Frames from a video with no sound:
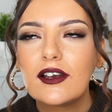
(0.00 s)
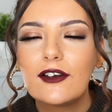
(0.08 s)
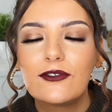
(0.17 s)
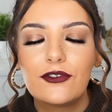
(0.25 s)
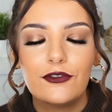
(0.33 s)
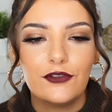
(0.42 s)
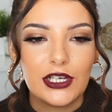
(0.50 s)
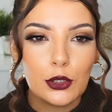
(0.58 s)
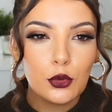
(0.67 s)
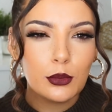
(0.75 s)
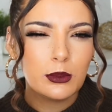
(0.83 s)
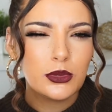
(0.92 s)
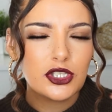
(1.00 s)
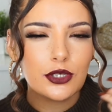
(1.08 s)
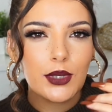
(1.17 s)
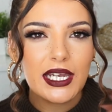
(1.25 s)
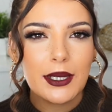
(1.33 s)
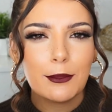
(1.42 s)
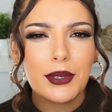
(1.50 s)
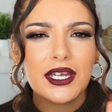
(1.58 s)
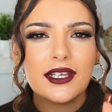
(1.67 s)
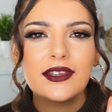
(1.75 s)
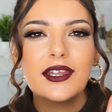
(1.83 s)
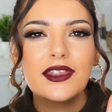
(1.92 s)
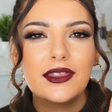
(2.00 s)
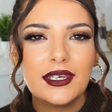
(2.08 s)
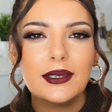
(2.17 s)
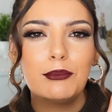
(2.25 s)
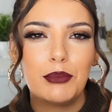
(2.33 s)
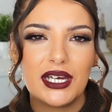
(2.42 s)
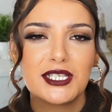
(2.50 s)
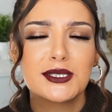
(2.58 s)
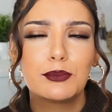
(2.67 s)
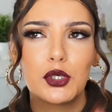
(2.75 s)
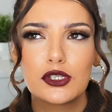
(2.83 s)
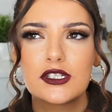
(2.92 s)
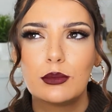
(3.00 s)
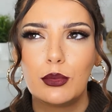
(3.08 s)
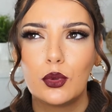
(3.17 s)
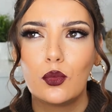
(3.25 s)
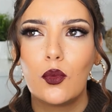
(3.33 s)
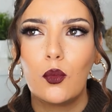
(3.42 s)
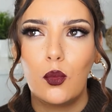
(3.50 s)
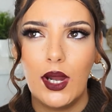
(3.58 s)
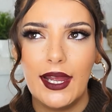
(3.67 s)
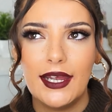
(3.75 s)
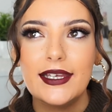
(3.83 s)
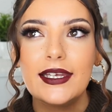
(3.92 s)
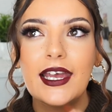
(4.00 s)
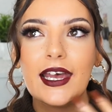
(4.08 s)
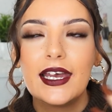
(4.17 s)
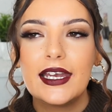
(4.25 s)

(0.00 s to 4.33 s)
a film to it, but in the best possible way.